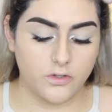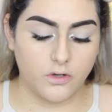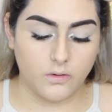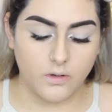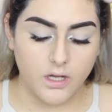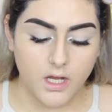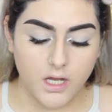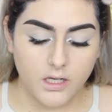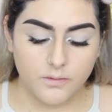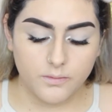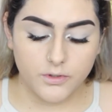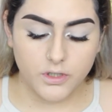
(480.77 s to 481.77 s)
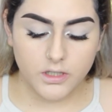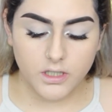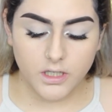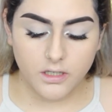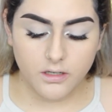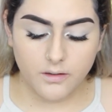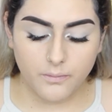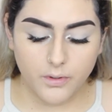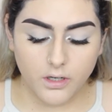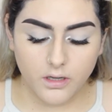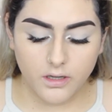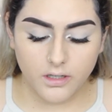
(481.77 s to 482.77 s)
So I'm just going to
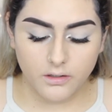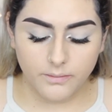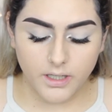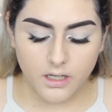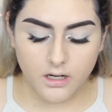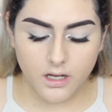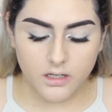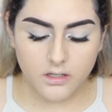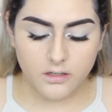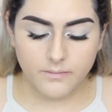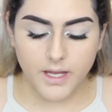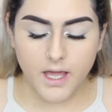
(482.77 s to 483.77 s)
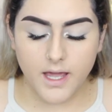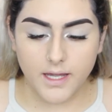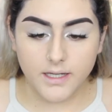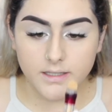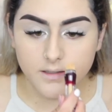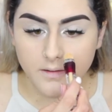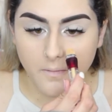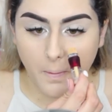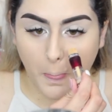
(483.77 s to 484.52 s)
put a little bit under my eyes